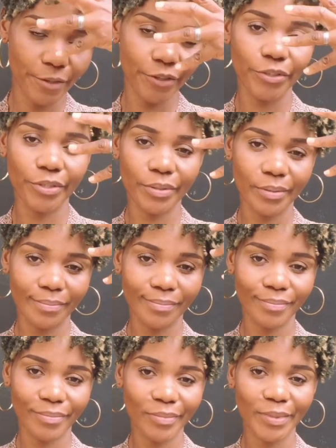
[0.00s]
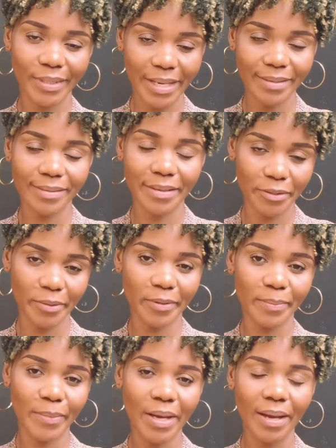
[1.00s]
fringe does the
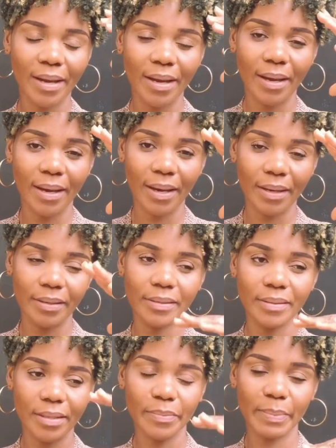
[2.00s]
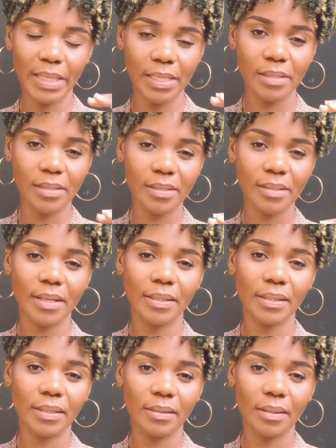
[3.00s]
job. It just balances.
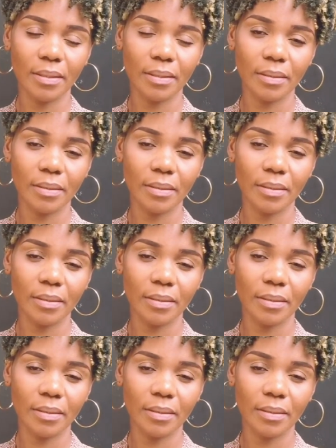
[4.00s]
And then